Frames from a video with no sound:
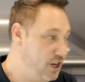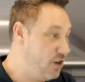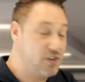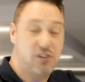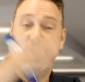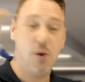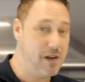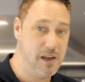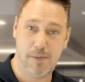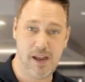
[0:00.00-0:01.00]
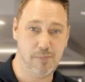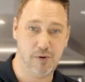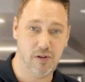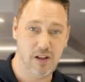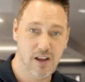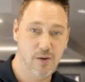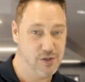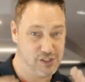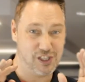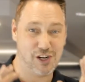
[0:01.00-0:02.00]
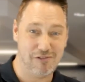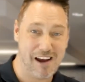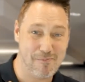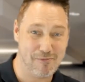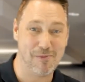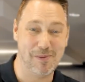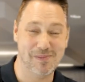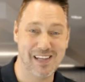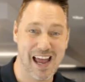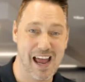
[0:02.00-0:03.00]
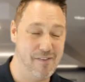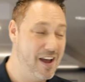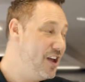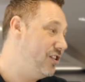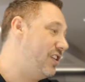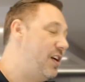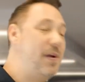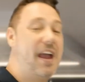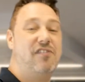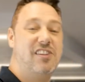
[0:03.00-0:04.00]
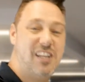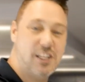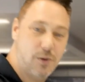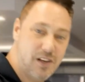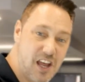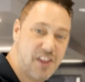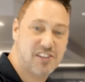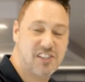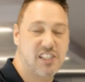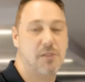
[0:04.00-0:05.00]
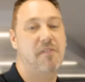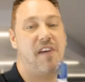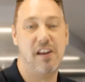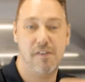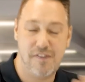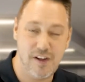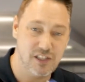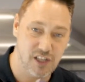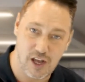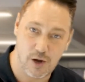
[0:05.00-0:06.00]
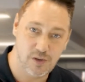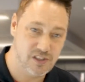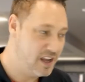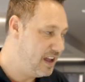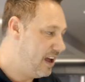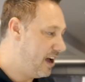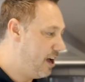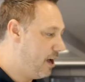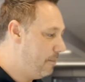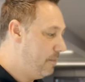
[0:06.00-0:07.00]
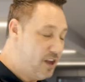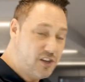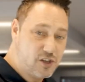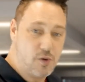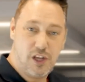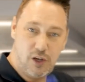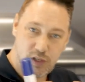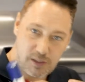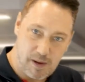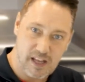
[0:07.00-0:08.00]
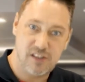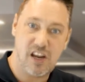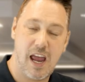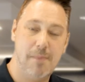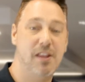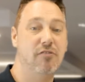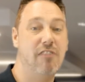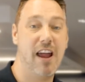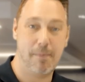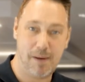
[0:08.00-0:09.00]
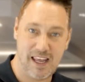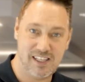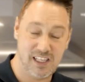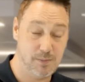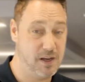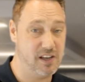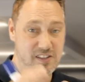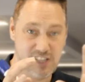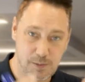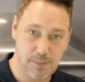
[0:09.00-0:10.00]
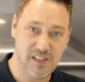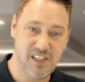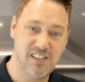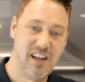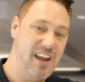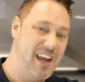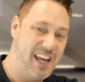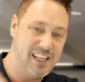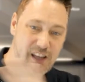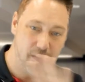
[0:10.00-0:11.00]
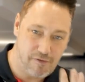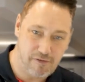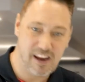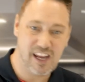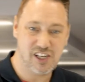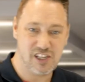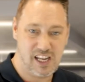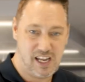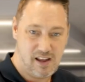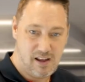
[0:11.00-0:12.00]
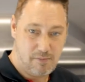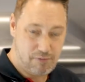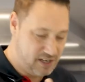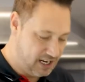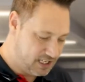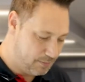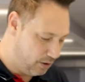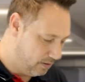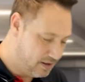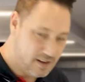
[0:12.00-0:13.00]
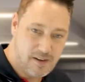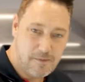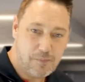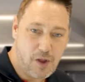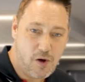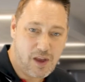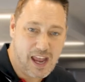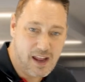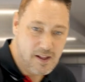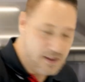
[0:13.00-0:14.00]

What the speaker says: You got too many people, which is a great problem to have. So then we have to teach you another system of how to filter those so that you spend time in the right places, because this business is freakishly predictable. Okay,